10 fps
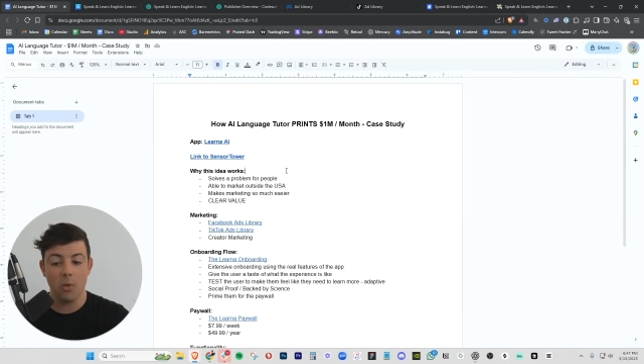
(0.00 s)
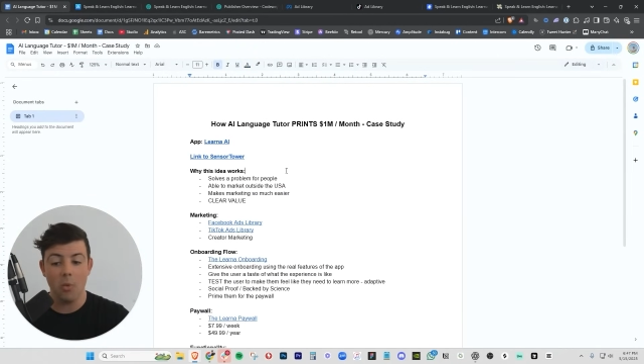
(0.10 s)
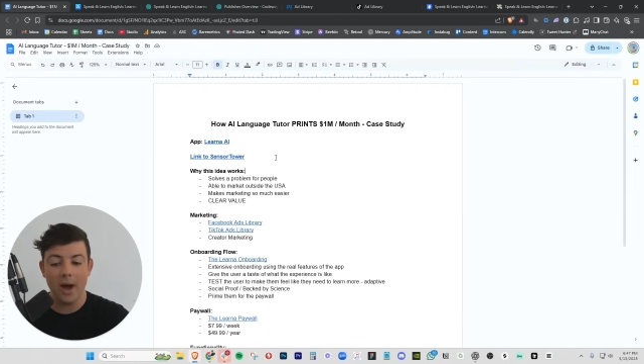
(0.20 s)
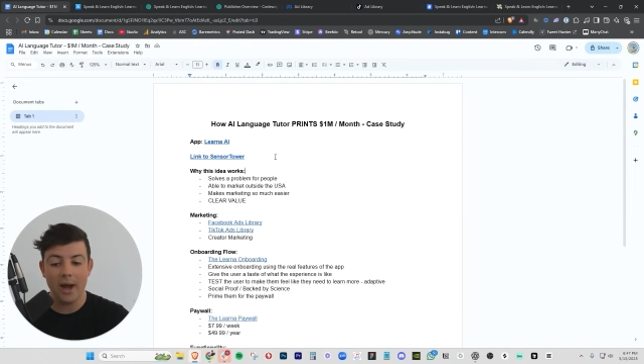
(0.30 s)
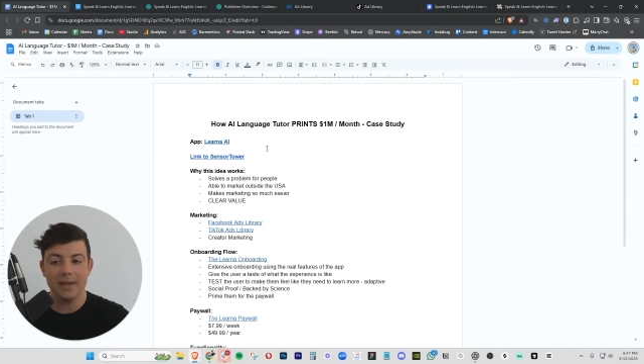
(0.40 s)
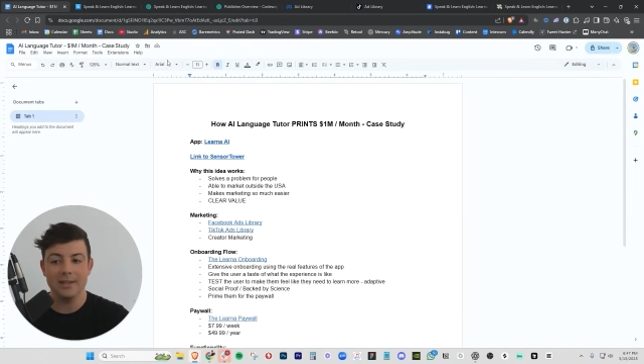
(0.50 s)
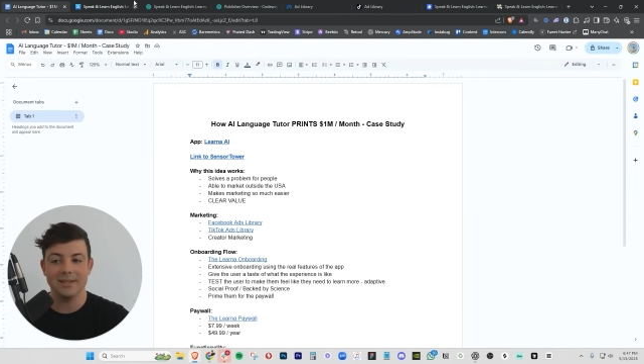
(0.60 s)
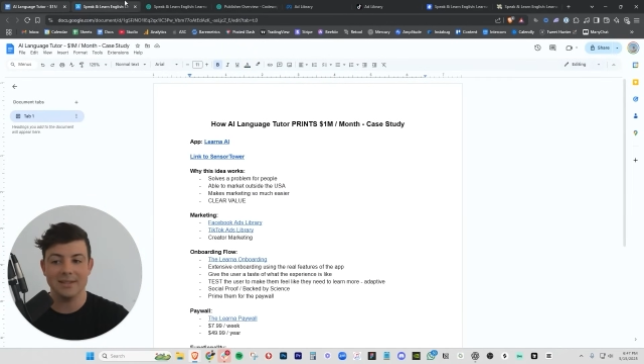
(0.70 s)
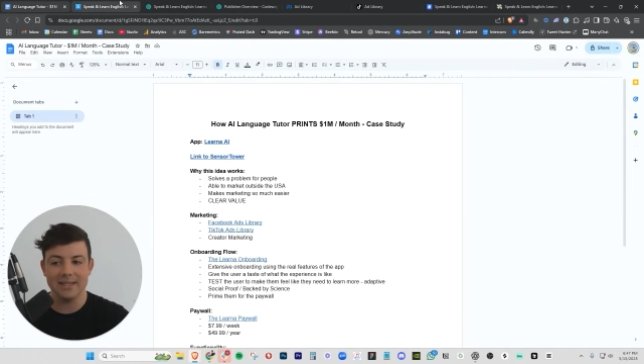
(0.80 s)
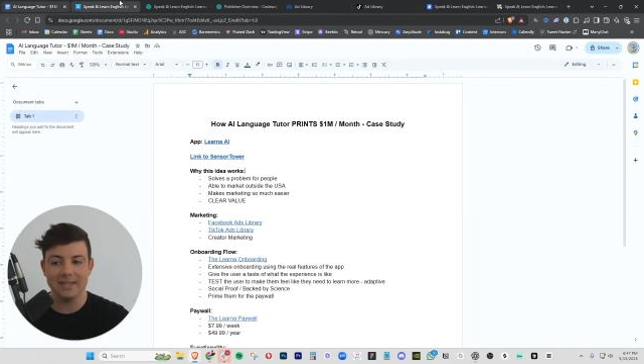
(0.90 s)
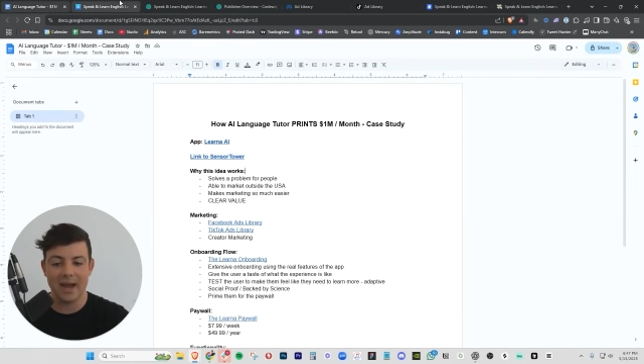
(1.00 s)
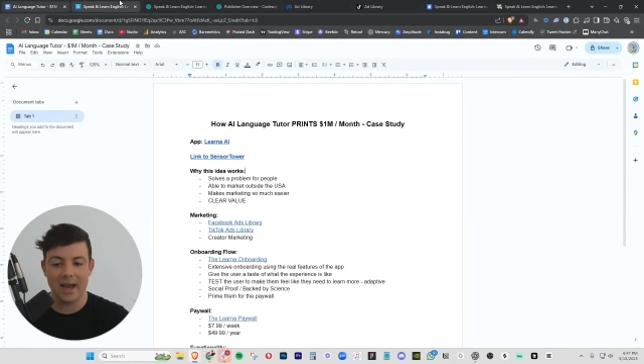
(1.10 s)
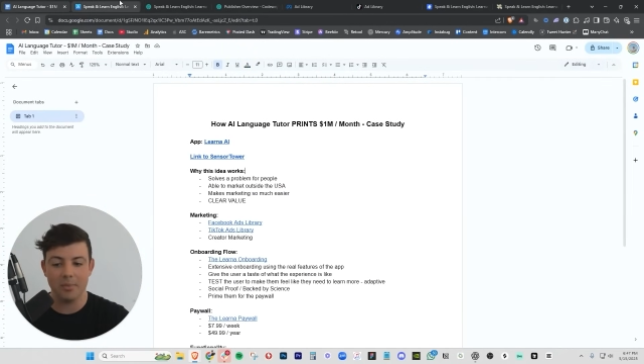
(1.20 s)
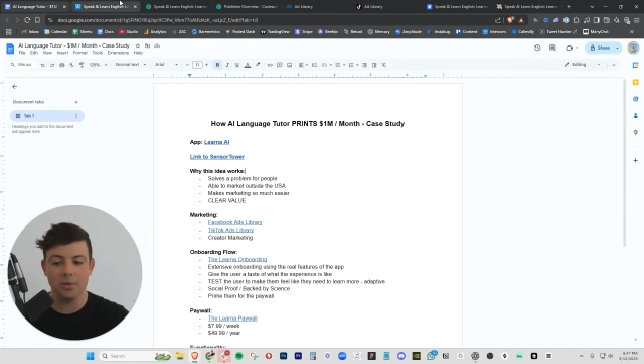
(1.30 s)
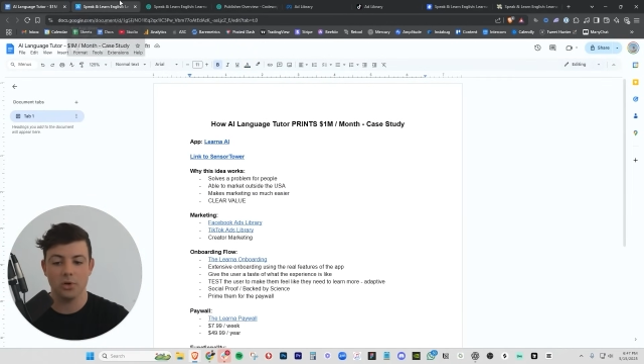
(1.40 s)
Why does this
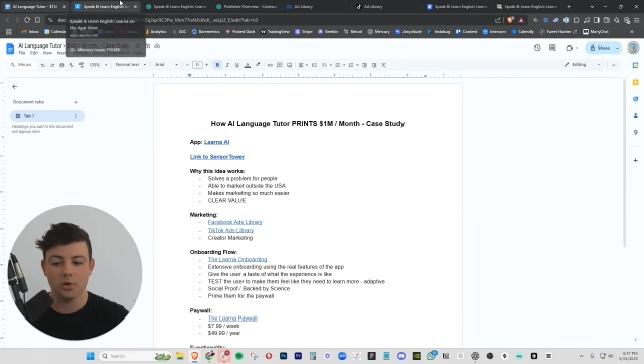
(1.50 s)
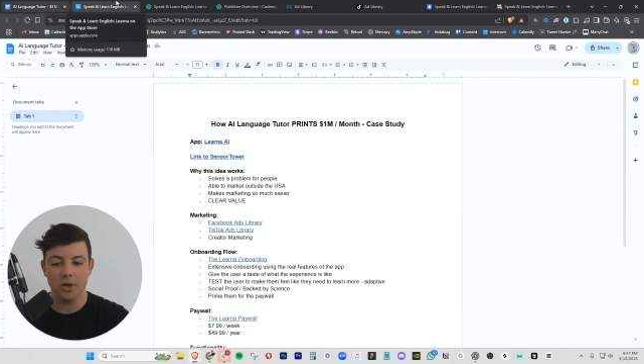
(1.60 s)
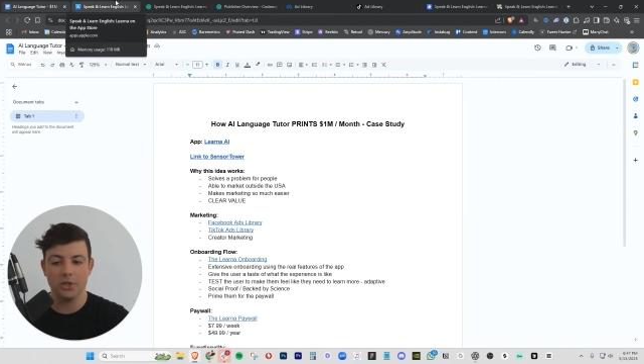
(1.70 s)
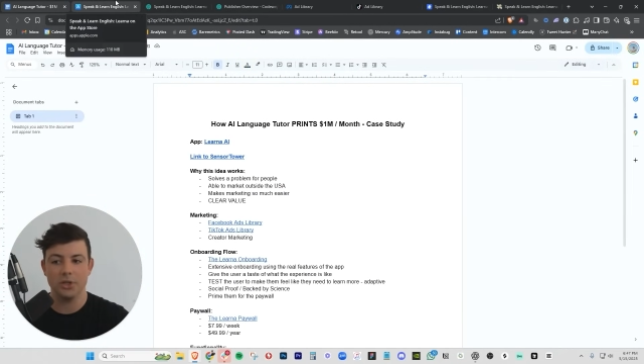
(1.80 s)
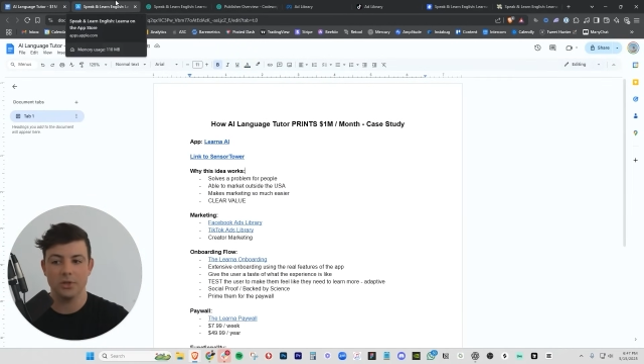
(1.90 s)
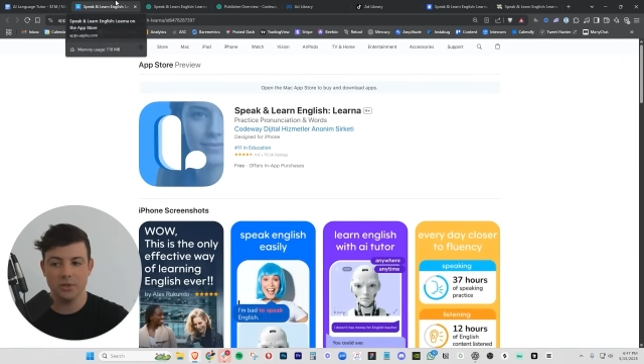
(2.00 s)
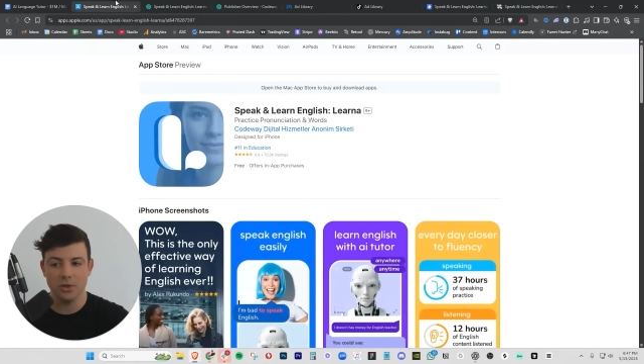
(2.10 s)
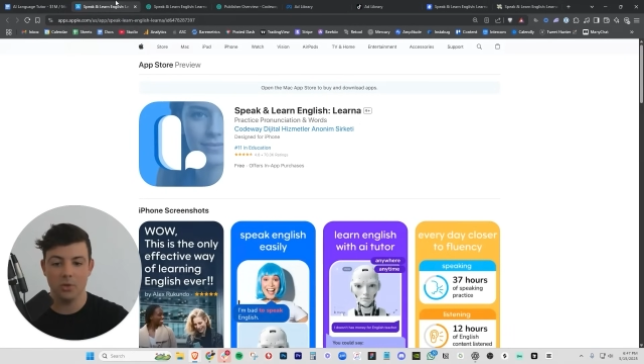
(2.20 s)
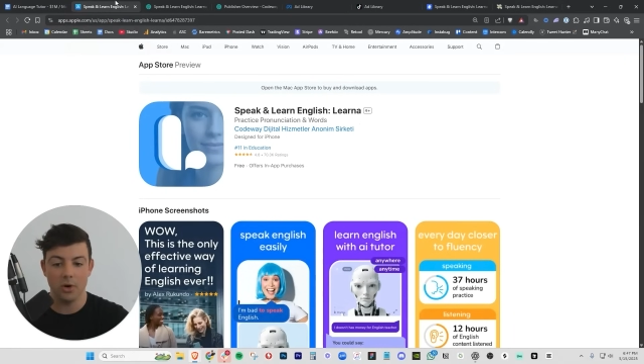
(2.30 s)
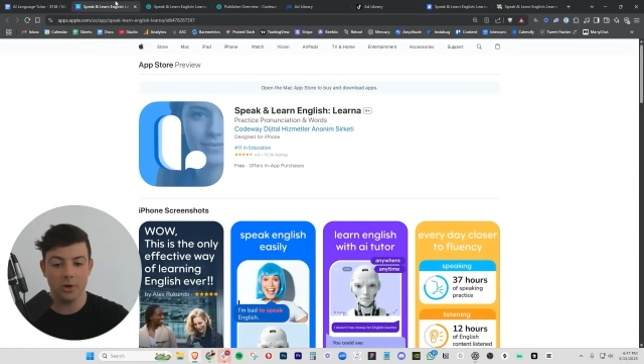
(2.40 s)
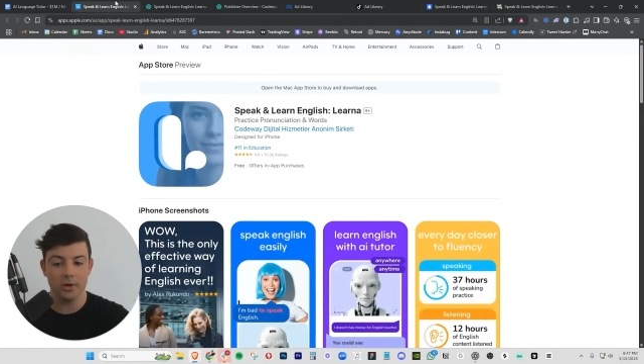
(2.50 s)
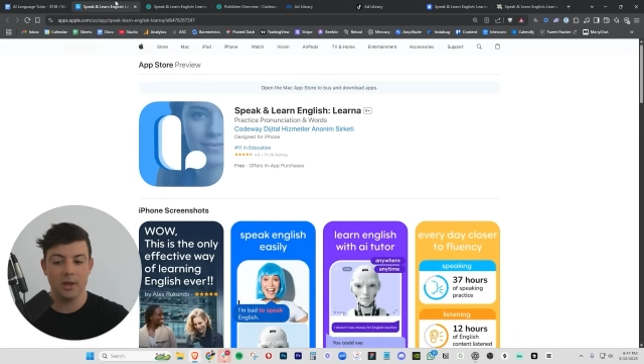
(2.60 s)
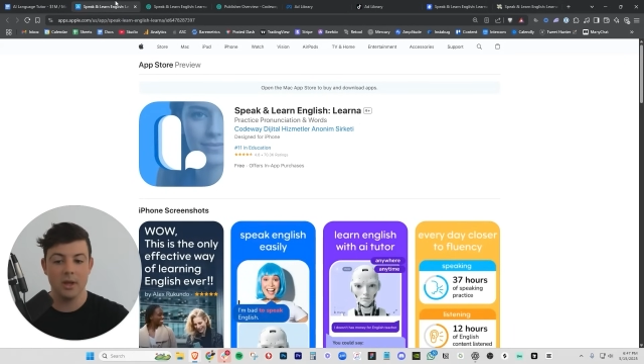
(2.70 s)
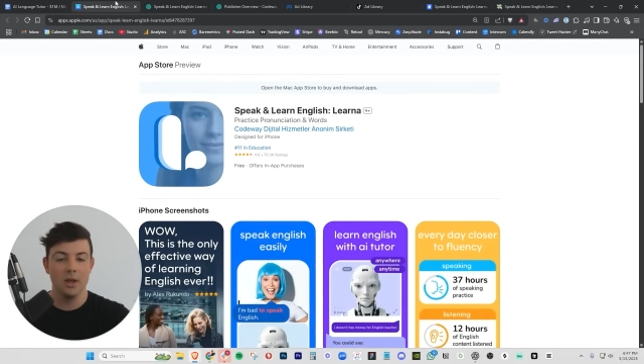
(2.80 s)
app crush so hard?